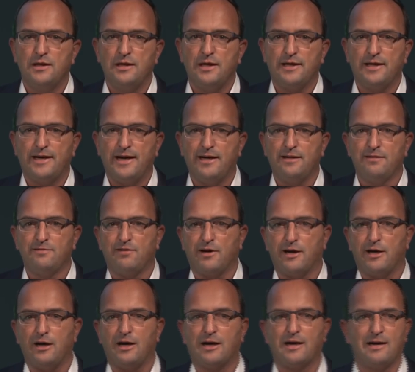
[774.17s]
again
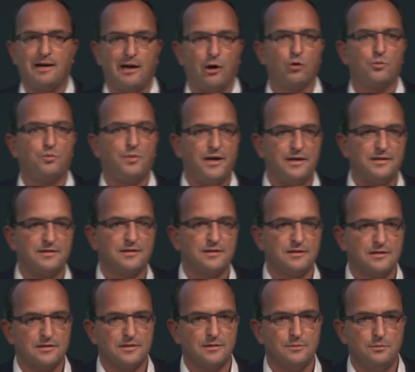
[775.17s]
via a cloud-based
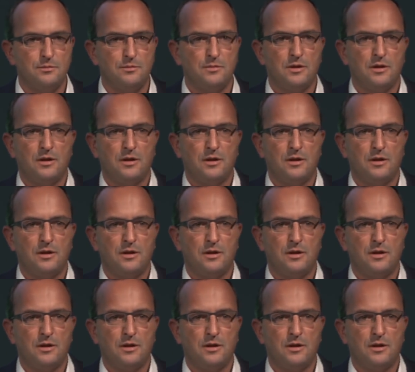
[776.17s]
system.